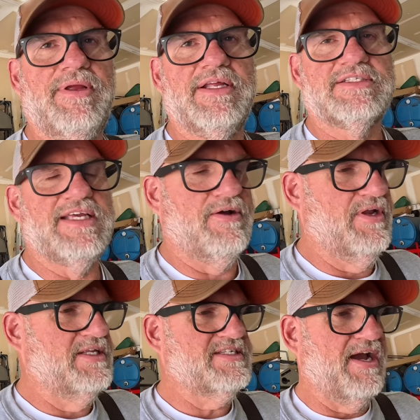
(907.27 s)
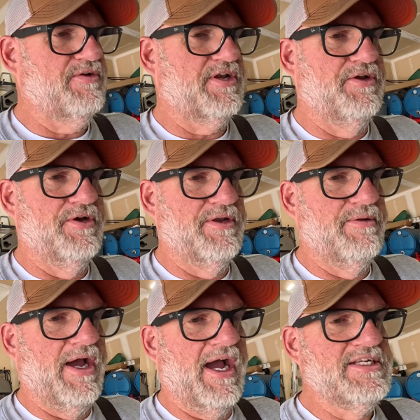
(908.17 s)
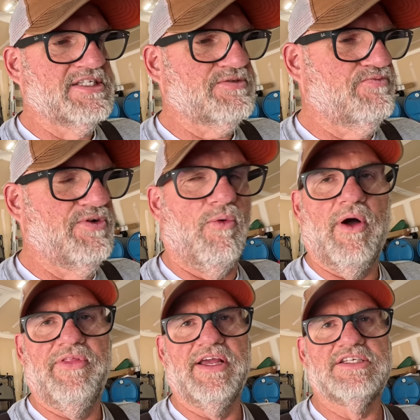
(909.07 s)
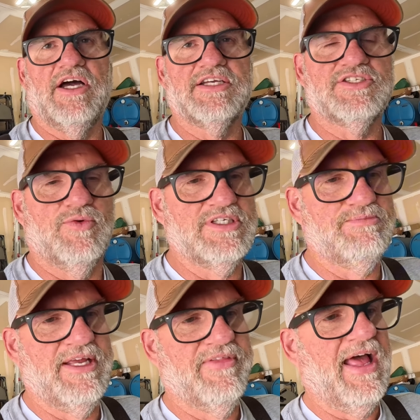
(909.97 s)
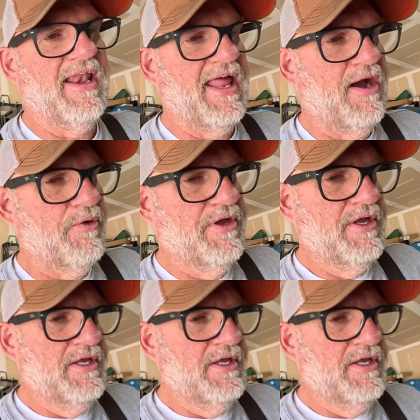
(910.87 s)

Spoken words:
mean, it sounded good. I just don't want the exhaust noise being that loud.